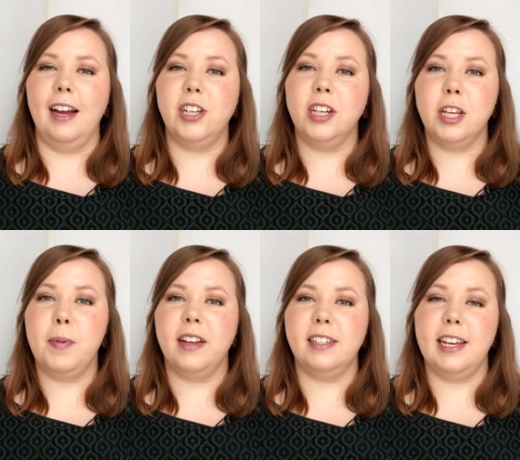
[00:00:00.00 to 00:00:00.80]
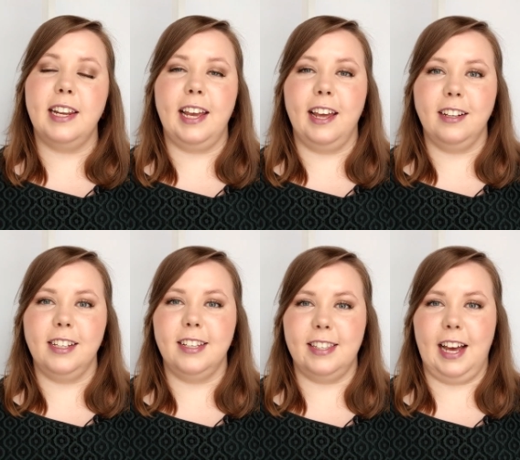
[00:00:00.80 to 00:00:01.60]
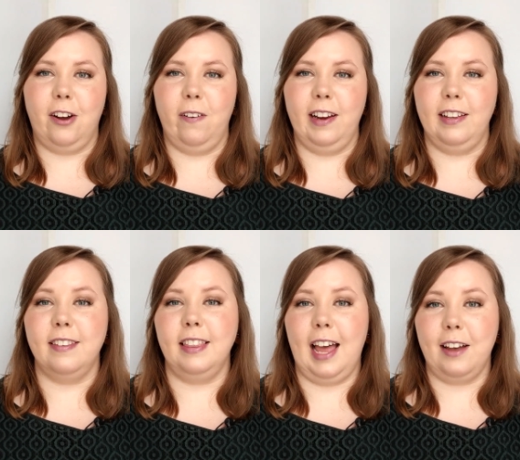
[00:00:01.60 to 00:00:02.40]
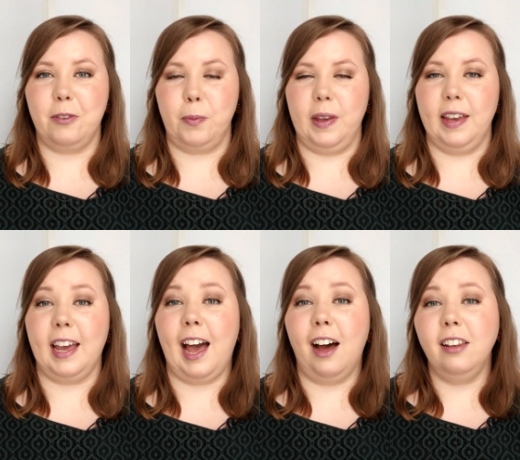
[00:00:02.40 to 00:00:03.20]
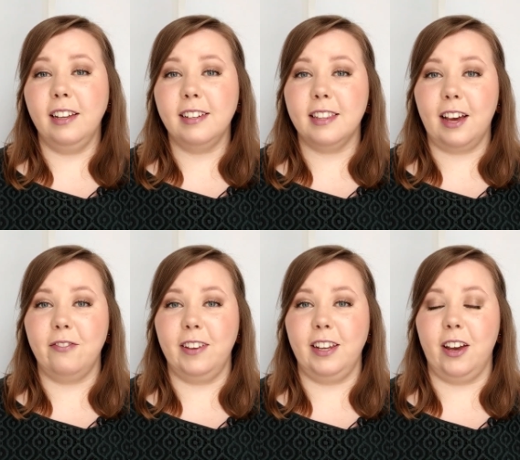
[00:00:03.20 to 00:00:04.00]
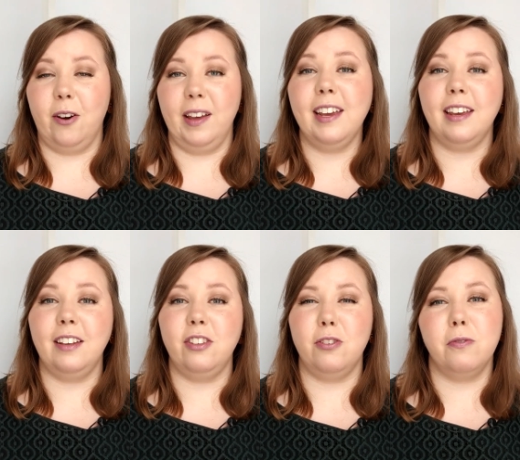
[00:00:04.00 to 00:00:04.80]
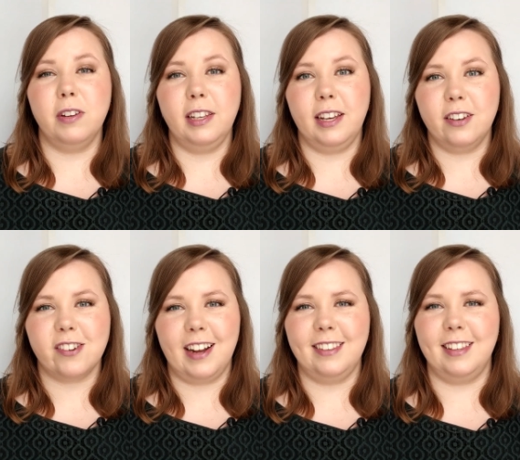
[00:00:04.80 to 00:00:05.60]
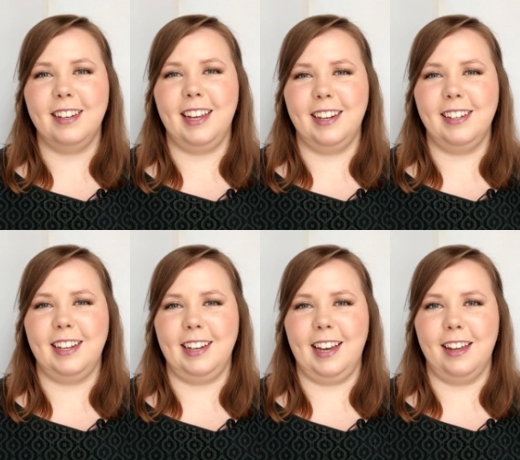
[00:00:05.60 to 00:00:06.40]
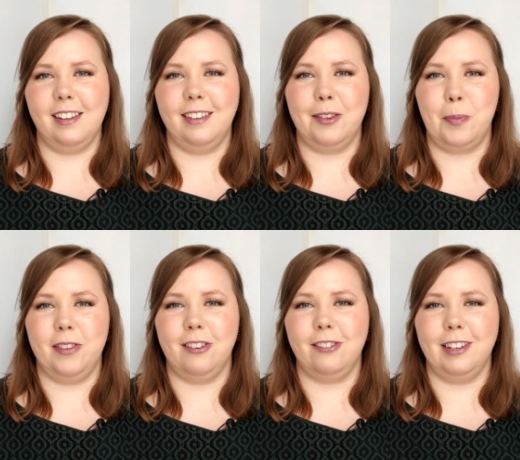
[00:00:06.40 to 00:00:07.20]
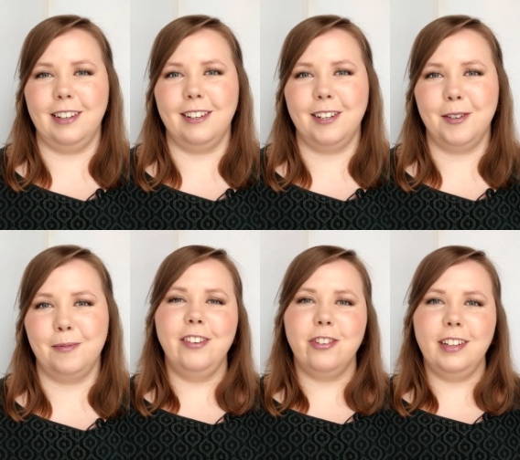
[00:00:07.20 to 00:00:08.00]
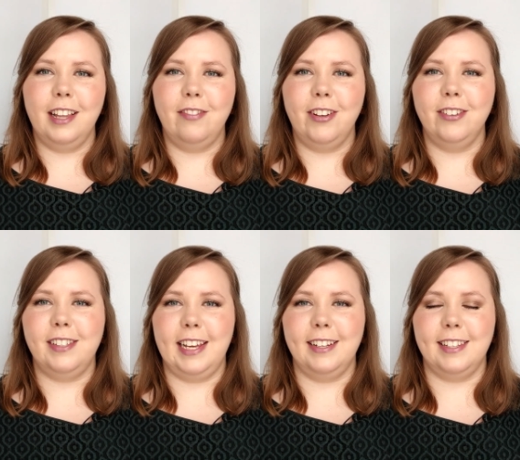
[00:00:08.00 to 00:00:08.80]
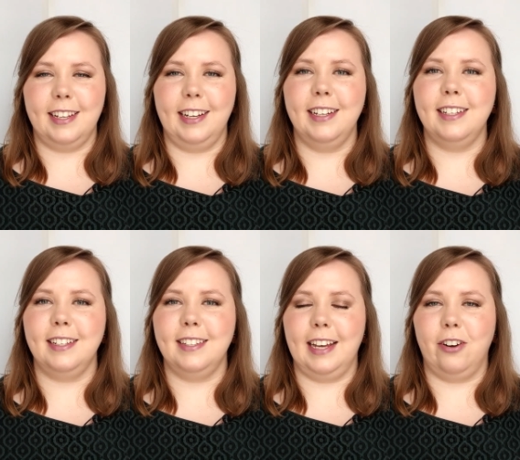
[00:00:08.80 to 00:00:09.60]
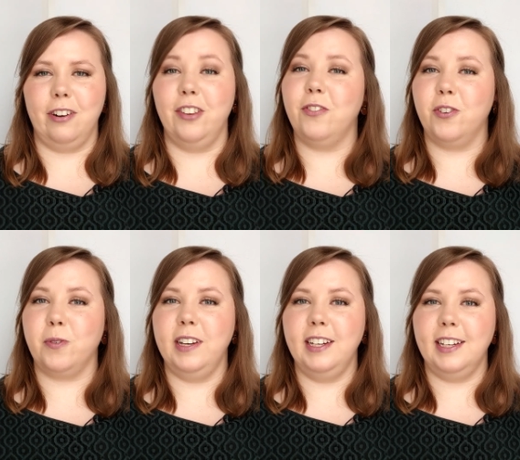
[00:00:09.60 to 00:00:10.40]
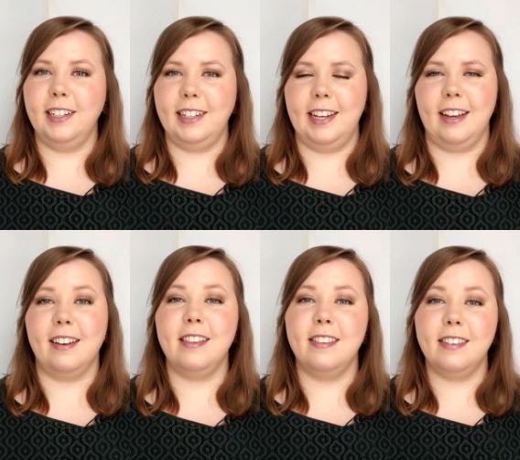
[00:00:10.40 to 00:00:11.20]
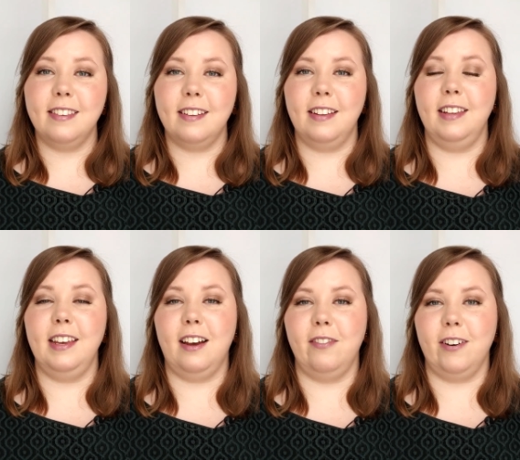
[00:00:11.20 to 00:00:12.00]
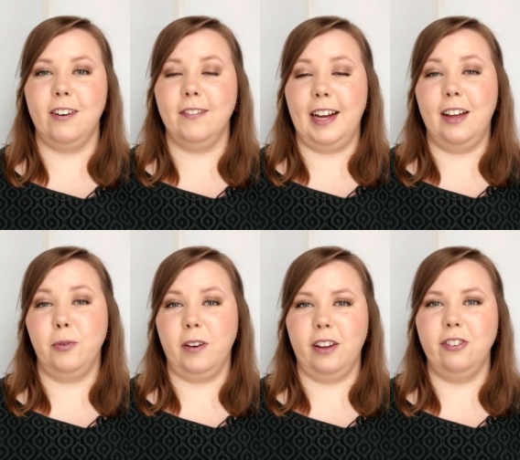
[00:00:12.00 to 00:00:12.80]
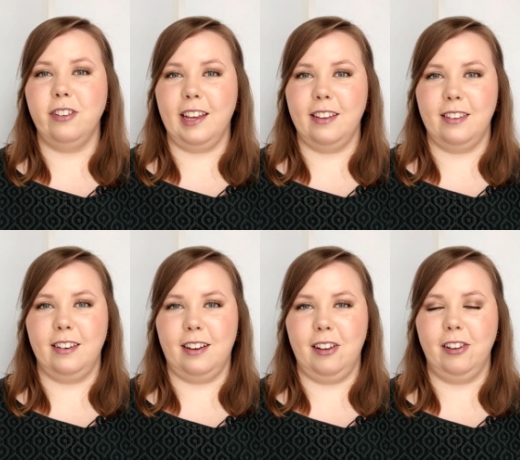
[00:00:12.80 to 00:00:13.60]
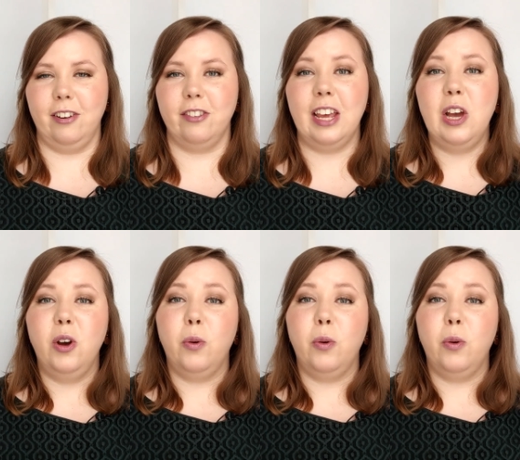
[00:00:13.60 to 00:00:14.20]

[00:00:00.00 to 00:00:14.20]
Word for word: I talked about data analyst salaries last week. I'll link to that video in case you're really interested in a data analyst position. Entry-level data scientist salaries for 2019 consistently hover around $100,000,